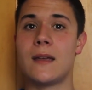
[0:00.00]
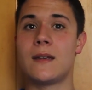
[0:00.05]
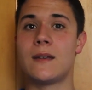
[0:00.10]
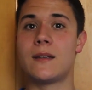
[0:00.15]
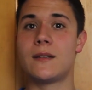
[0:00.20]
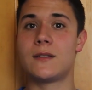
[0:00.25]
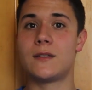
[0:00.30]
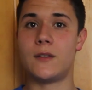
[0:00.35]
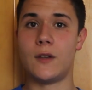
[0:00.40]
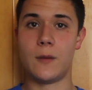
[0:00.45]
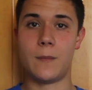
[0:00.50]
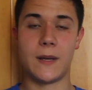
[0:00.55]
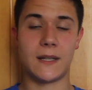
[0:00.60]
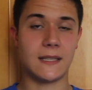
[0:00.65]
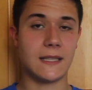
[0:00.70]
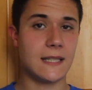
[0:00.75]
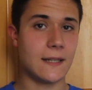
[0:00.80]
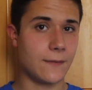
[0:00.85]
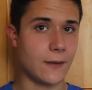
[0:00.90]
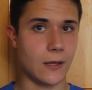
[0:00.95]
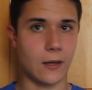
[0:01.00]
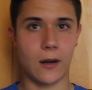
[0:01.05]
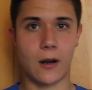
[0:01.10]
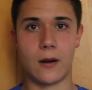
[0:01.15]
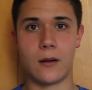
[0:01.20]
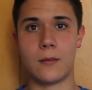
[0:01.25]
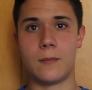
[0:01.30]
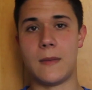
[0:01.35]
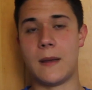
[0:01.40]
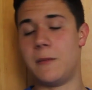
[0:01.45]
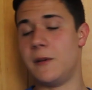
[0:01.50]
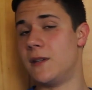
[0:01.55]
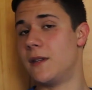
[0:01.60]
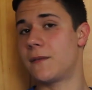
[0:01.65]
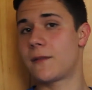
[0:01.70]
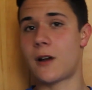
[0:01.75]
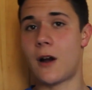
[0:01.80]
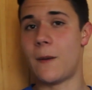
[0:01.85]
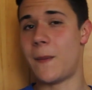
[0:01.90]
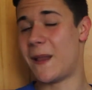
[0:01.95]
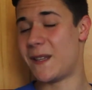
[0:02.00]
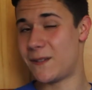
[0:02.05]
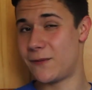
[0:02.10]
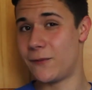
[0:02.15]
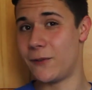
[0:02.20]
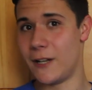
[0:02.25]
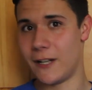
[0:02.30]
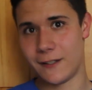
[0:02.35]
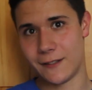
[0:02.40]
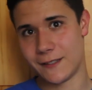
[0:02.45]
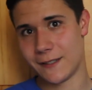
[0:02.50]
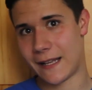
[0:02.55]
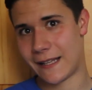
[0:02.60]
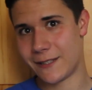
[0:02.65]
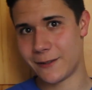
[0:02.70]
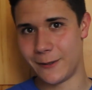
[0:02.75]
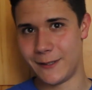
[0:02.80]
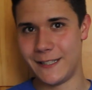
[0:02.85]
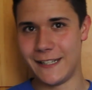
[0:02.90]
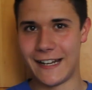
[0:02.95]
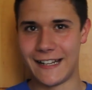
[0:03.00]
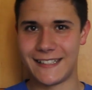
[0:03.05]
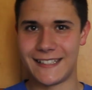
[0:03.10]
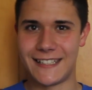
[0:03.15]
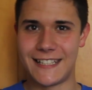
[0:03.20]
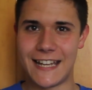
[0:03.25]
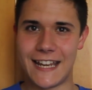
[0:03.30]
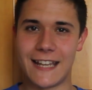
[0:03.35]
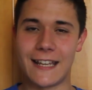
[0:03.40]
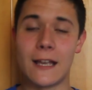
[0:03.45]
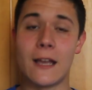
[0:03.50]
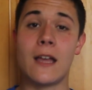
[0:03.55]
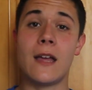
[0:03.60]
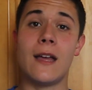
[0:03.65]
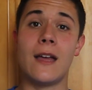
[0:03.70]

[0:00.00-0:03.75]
So you picked a different card, maybe the card that's free, because that's always nice to take.